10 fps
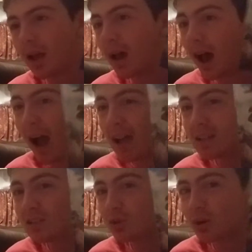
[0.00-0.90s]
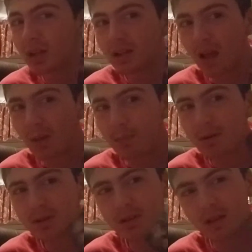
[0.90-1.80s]
I enjoyed it a lot
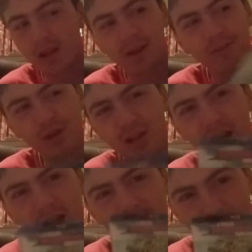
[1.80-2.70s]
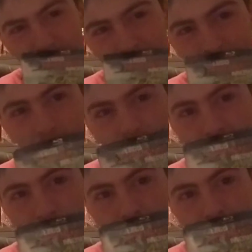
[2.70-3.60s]
personally. It felt like like a Power
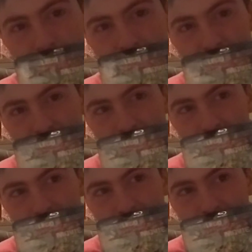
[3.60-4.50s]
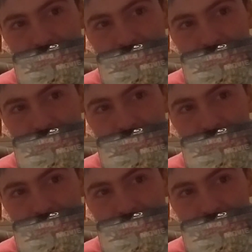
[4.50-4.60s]
Rangers episode